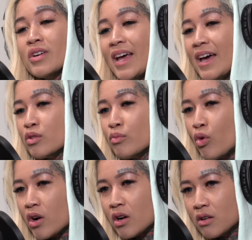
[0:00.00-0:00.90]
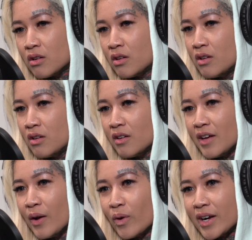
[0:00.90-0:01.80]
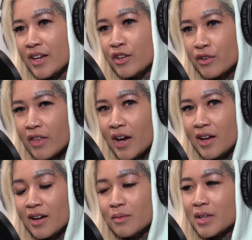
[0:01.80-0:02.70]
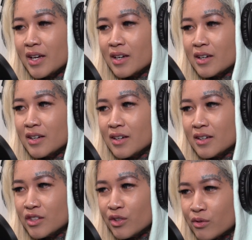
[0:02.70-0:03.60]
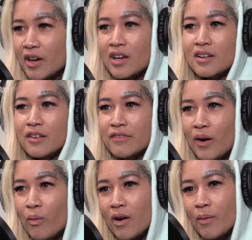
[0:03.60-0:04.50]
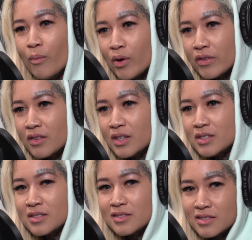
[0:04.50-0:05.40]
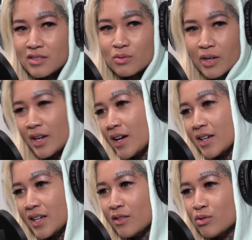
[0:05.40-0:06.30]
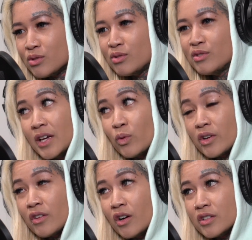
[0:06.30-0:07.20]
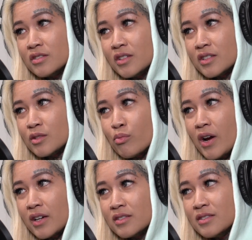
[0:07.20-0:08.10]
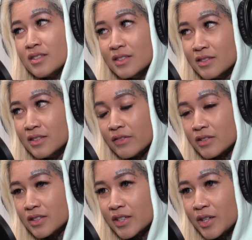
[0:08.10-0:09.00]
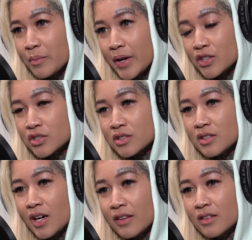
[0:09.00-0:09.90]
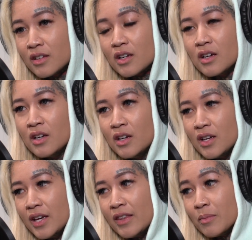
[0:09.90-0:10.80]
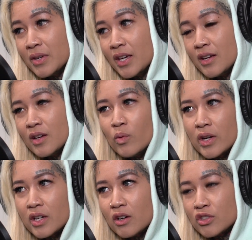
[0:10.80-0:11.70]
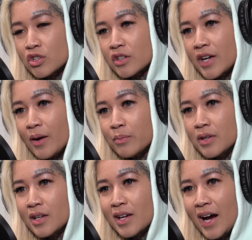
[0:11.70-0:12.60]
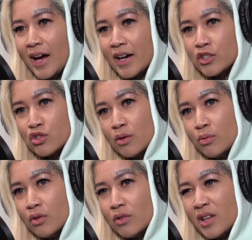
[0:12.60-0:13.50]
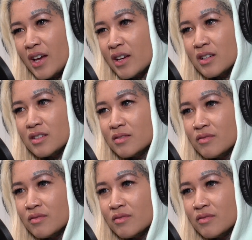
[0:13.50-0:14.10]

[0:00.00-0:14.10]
handle more? And when I hear that, I'm like, you're right. If I want more than this is what I got to get through. And one of the hardest things to practice is definitely compassion. I think in the beginning, when it all started happening, I had trouble like